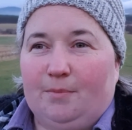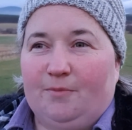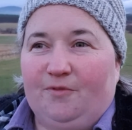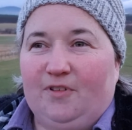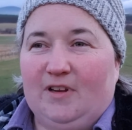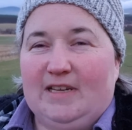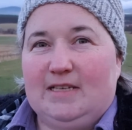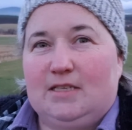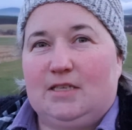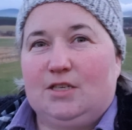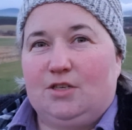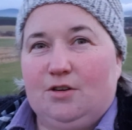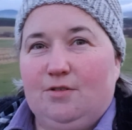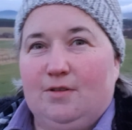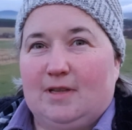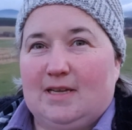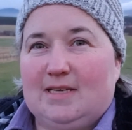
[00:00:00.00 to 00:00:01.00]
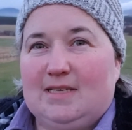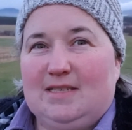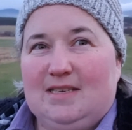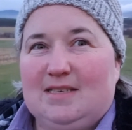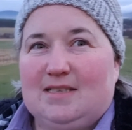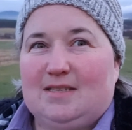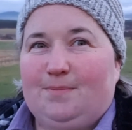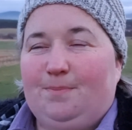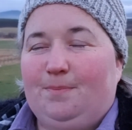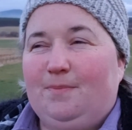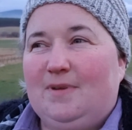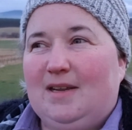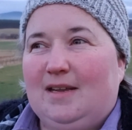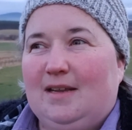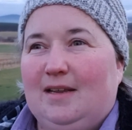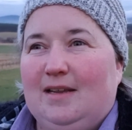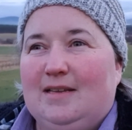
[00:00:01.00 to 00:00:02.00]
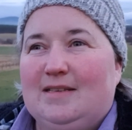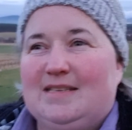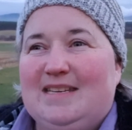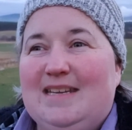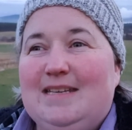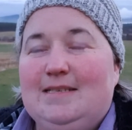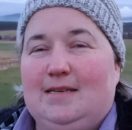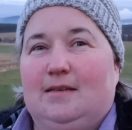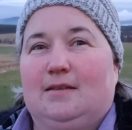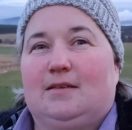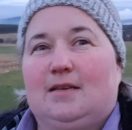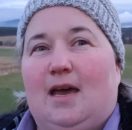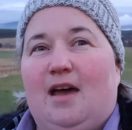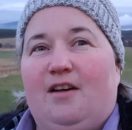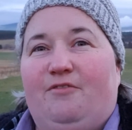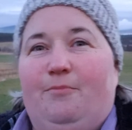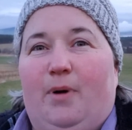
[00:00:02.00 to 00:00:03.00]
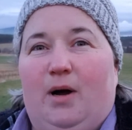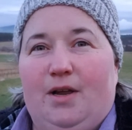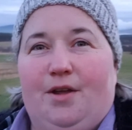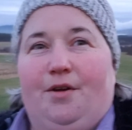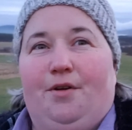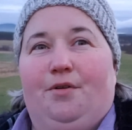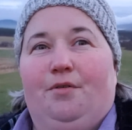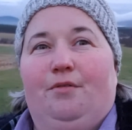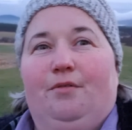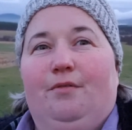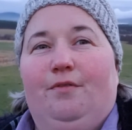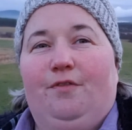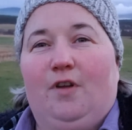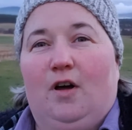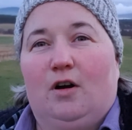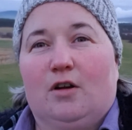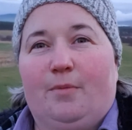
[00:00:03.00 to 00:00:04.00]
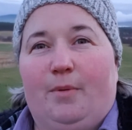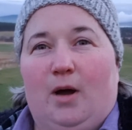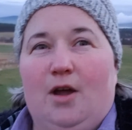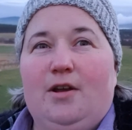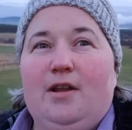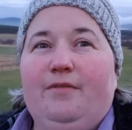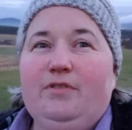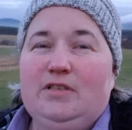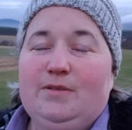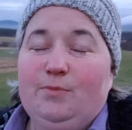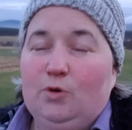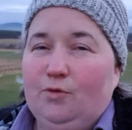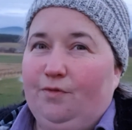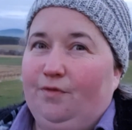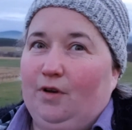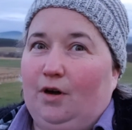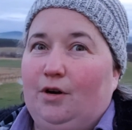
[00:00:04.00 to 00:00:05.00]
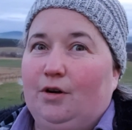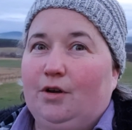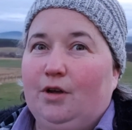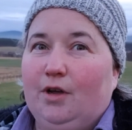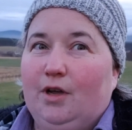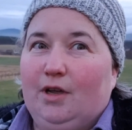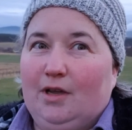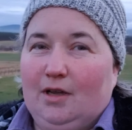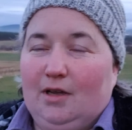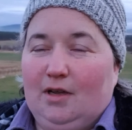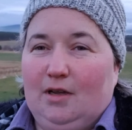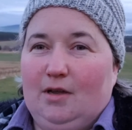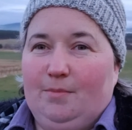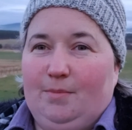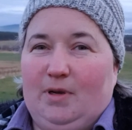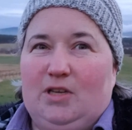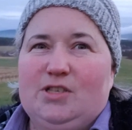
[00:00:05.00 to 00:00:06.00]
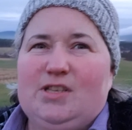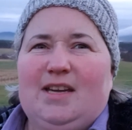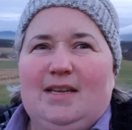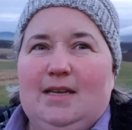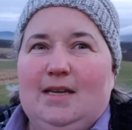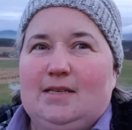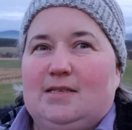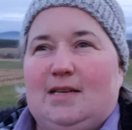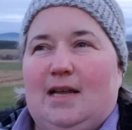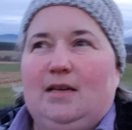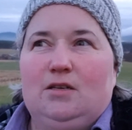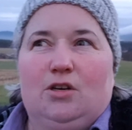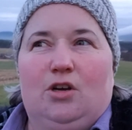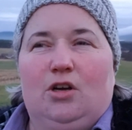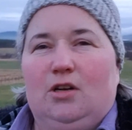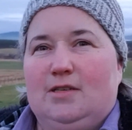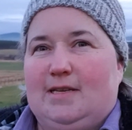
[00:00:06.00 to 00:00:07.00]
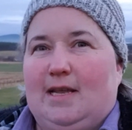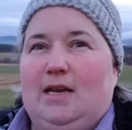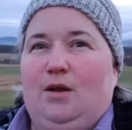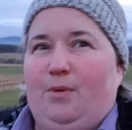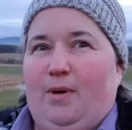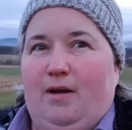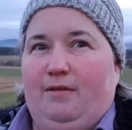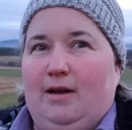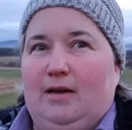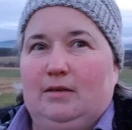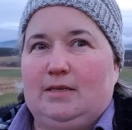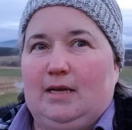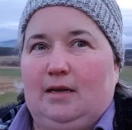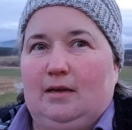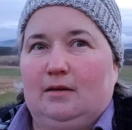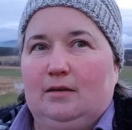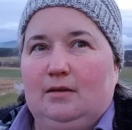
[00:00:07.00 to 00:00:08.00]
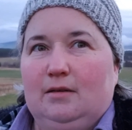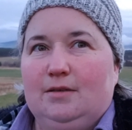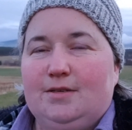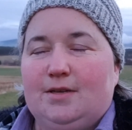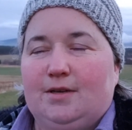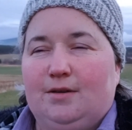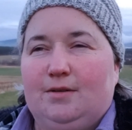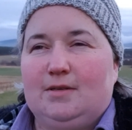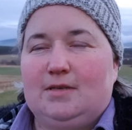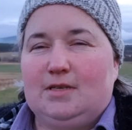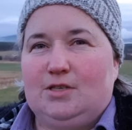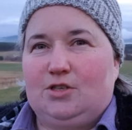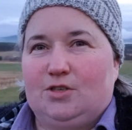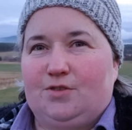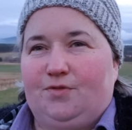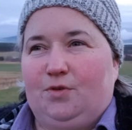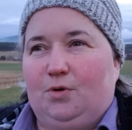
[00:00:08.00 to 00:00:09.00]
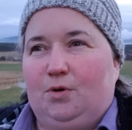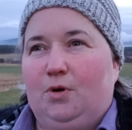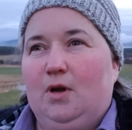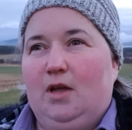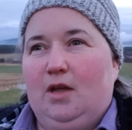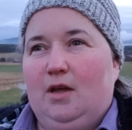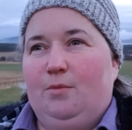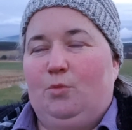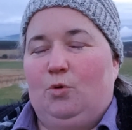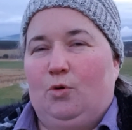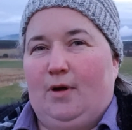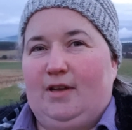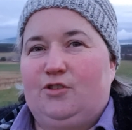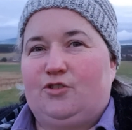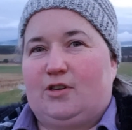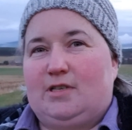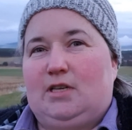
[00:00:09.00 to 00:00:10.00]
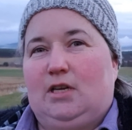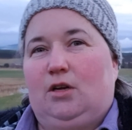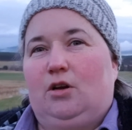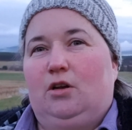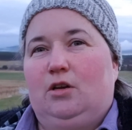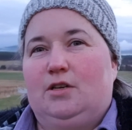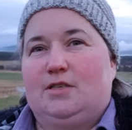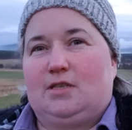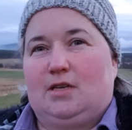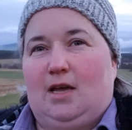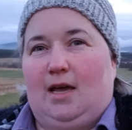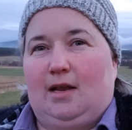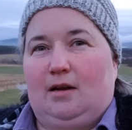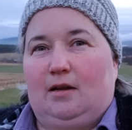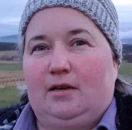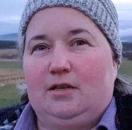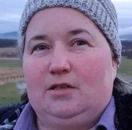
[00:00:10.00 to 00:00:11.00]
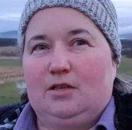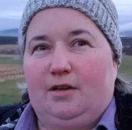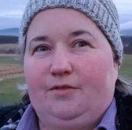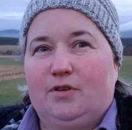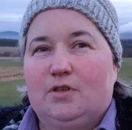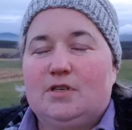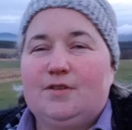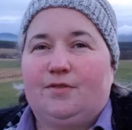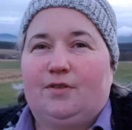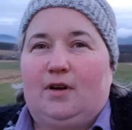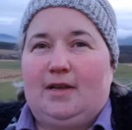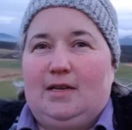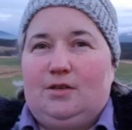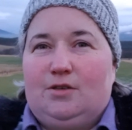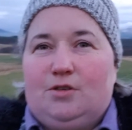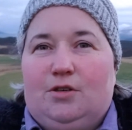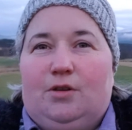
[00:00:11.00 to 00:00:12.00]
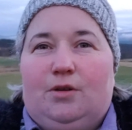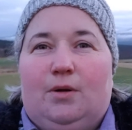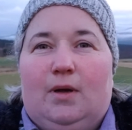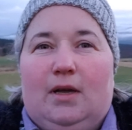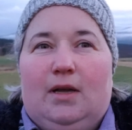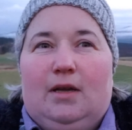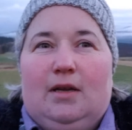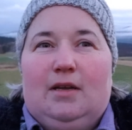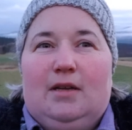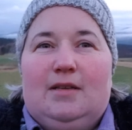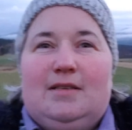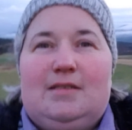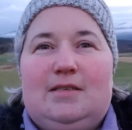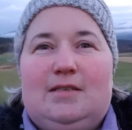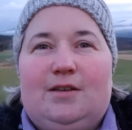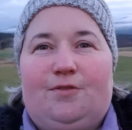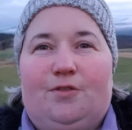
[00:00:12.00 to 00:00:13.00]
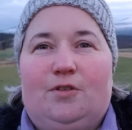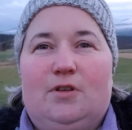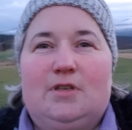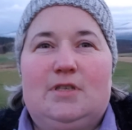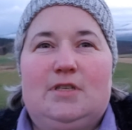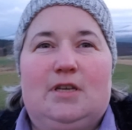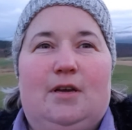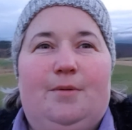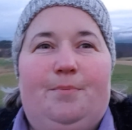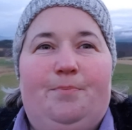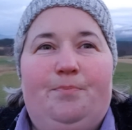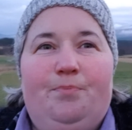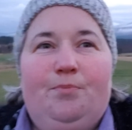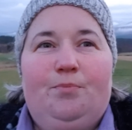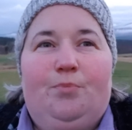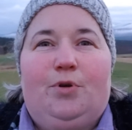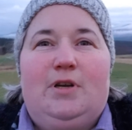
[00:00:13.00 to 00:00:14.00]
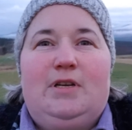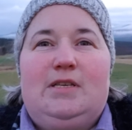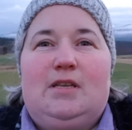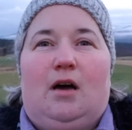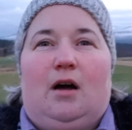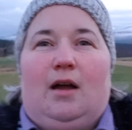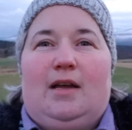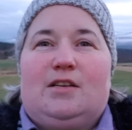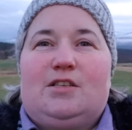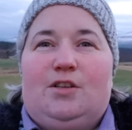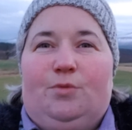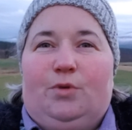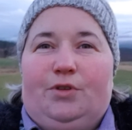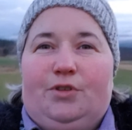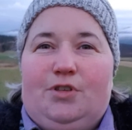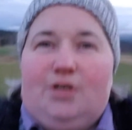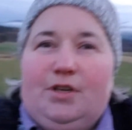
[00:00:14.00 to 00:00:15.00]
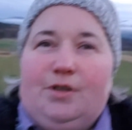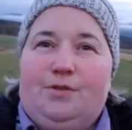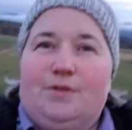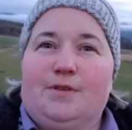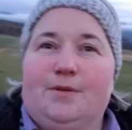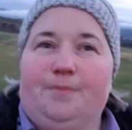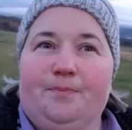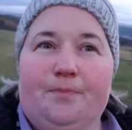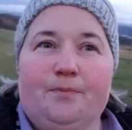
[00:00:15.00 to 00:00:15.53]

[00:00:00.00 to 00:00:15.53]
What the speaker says: fleece to do this, it's easier to have my own flock, but I only have a small flock because I can get standard colours anywhere around here. So this is just for more interesting colours, and I can diversify into different breeds that I actually want to use.